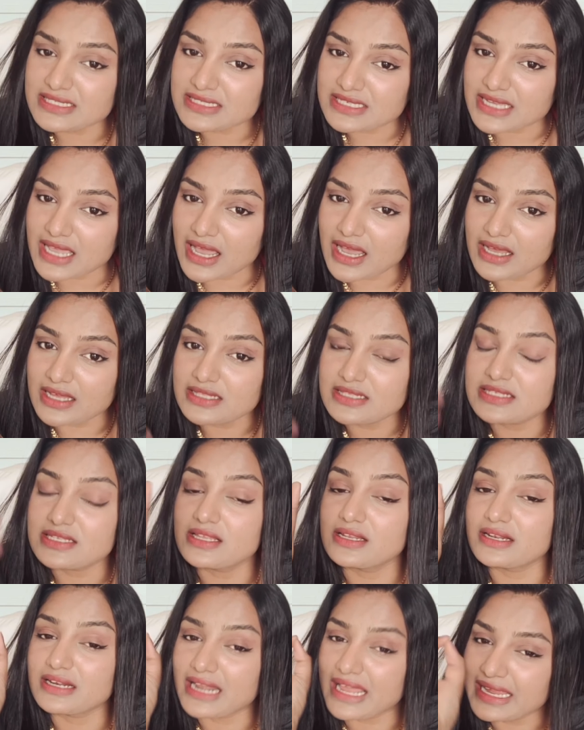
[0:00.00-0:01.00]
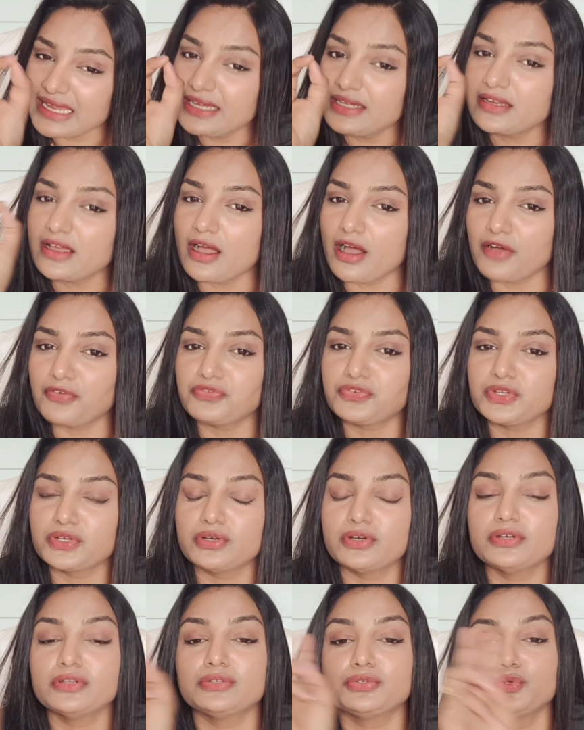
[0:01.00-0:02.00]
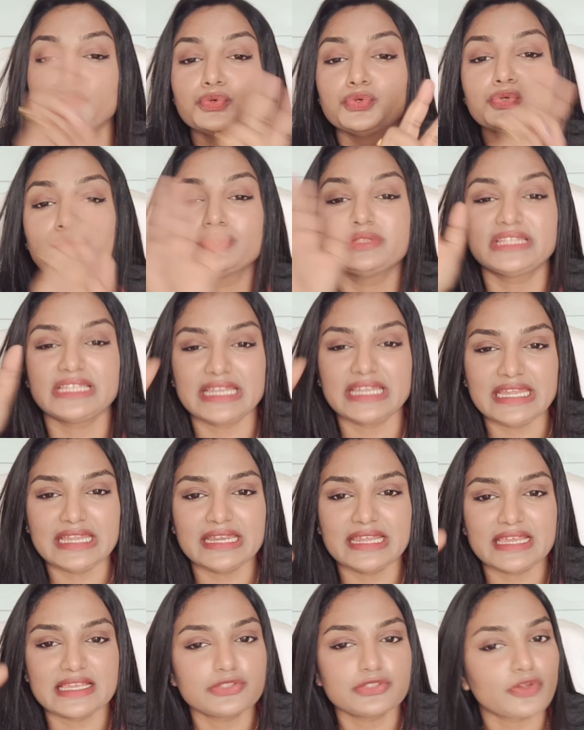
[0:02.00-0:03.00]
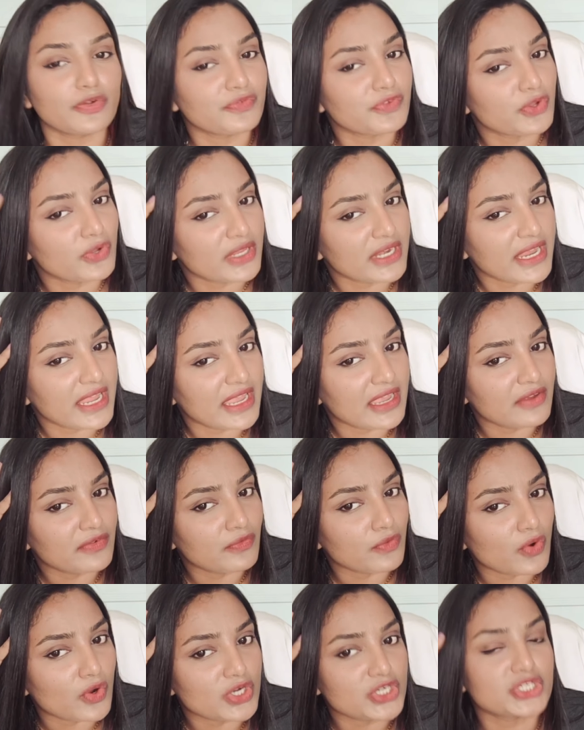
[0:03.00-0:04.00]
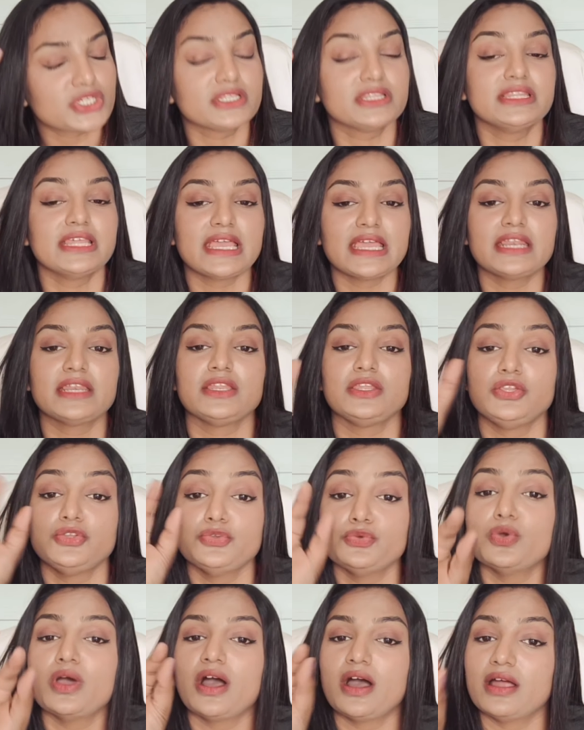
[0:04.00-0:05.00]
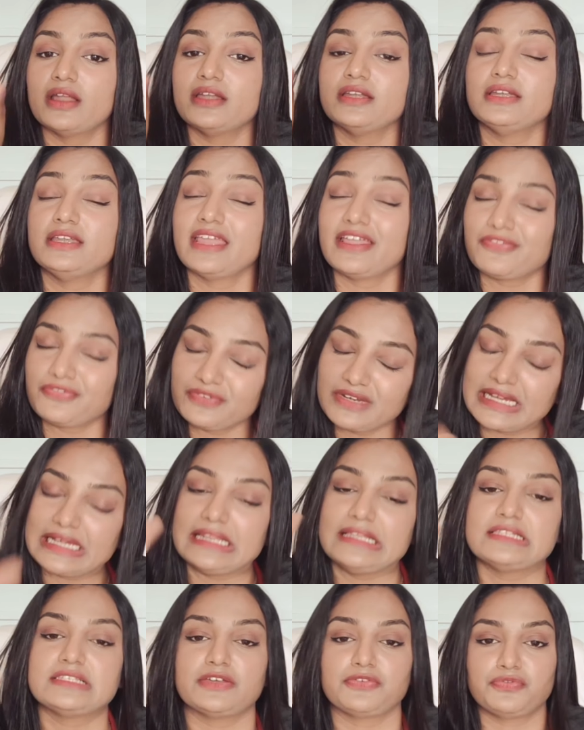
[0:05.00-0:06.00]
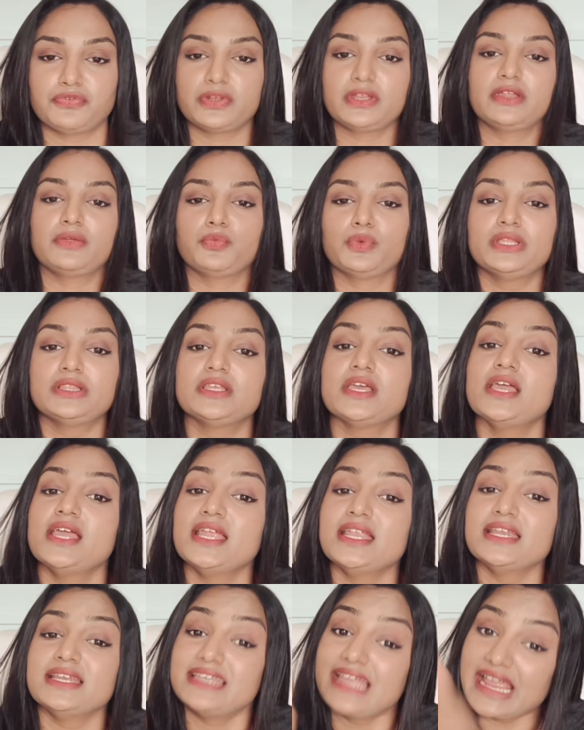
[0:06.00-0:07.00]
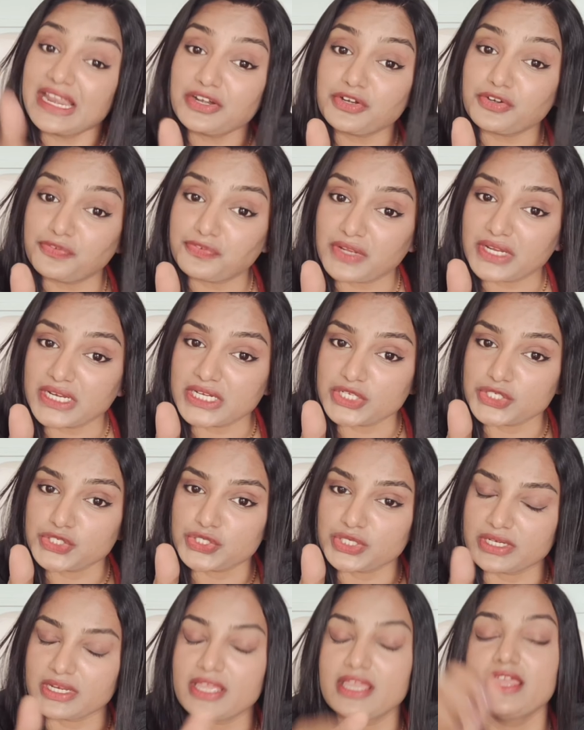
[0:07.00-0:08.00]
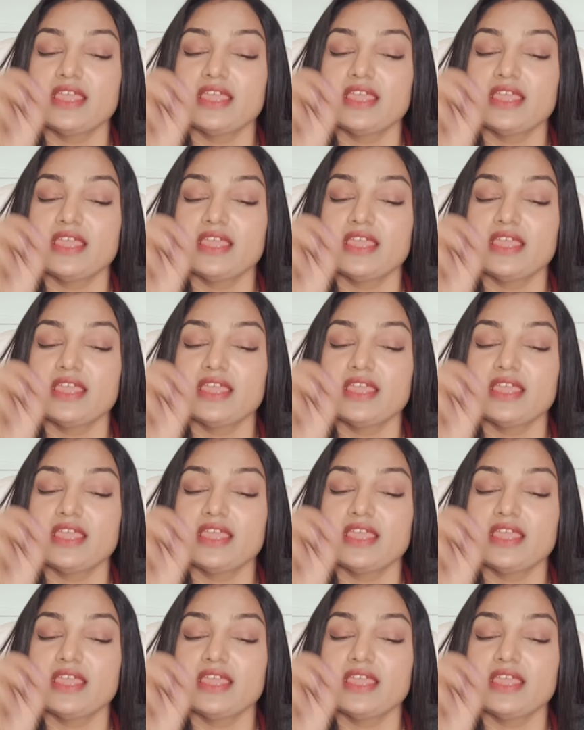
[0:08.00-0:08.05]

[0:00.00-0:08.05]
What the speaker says: starts right after 2 to 3 days of your hair wash, then you are definitely suffering with dandruff condition.